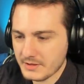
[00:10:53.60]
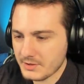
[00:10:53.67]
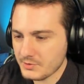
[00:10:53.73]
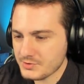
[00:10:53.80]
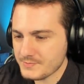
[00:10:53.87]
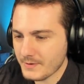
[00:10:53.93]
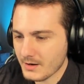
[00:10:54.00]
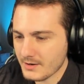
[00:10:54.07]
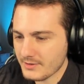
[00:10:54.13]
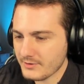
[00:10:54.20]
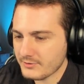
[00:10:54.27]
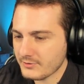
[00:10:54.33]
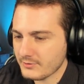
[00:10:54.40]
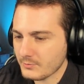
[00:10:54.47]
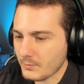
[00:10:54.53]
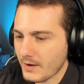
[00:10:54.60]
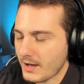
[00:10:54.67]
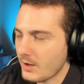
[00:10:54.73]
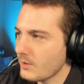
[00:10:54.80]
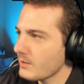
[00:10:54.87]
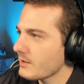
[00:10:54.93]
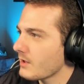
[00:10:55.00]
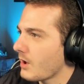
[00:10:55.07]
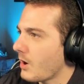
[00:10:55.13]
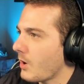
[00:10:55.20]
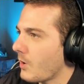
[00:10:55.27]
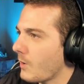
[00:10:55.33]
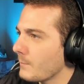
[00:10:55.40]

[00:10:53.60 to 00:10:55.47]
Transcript: That's a huge part of this as well.